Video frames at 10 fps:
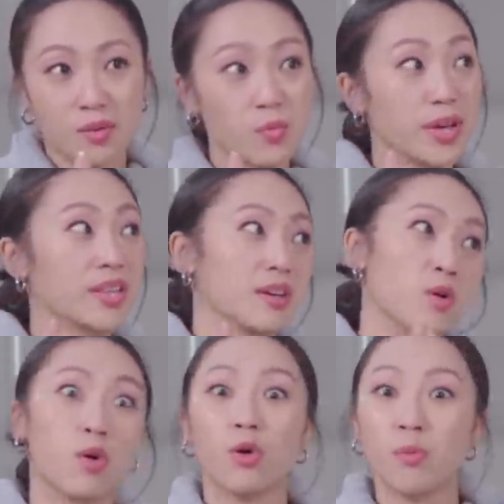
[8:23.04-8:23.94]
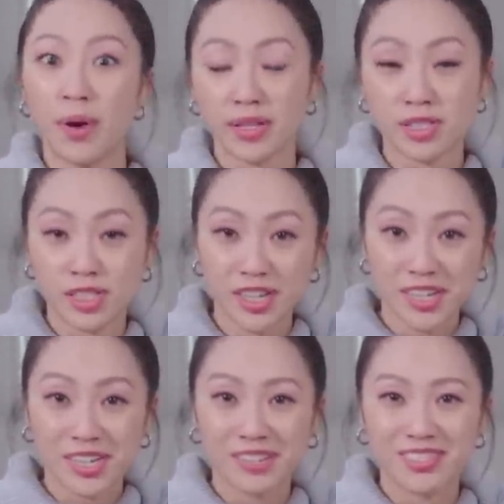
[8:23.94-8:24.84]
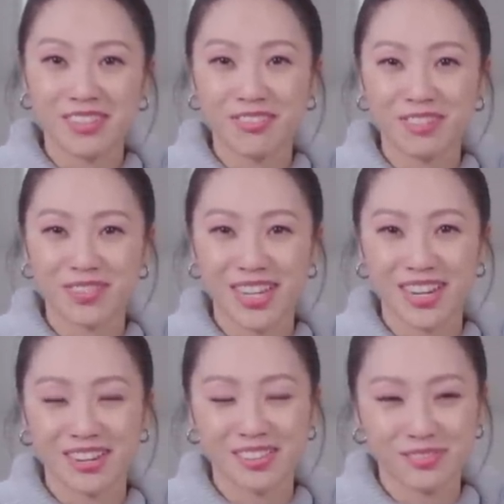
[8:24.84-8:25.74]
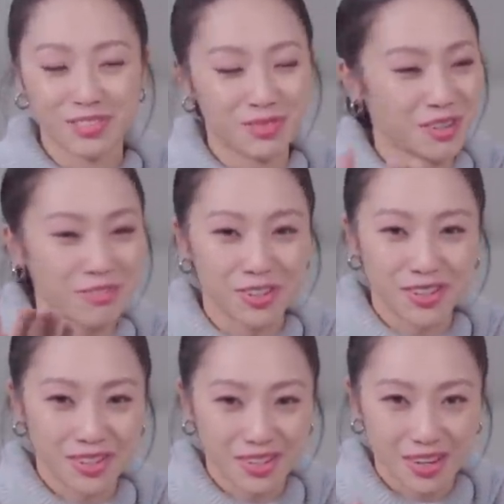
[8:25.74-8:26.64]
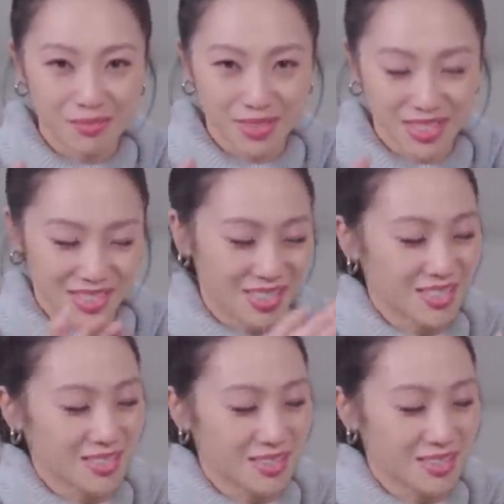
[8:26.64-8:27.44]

with a whole bunch of different makeup from different companies.